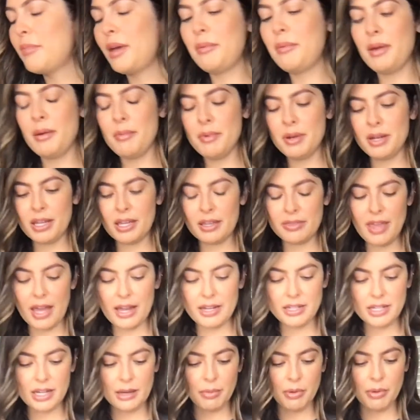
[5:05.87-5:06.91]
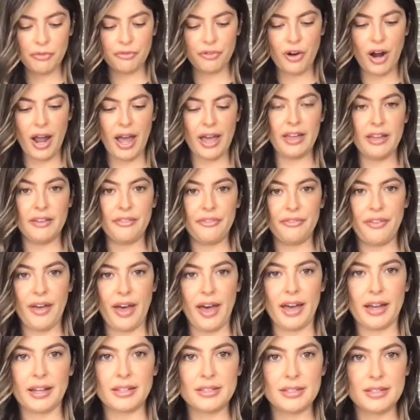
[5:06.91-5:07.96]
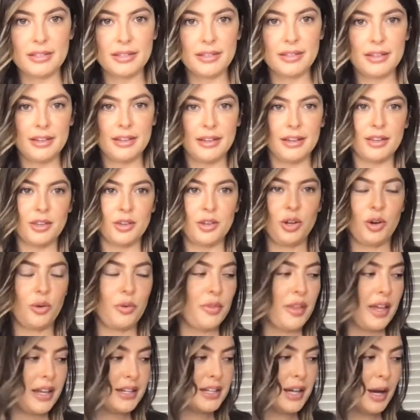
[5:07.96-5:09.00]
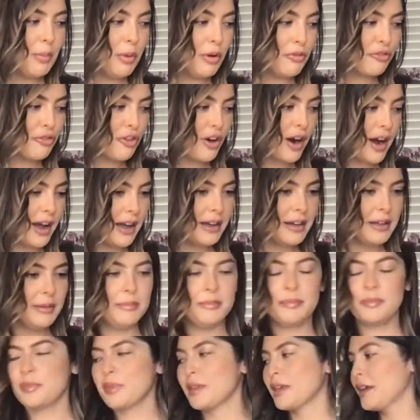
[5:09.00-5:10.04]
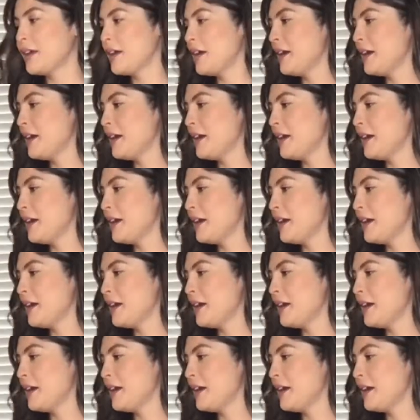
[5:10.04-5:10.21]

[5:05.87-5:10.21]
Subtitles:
Maybe I'm going to get that double fry effect. You know, when they double fry them?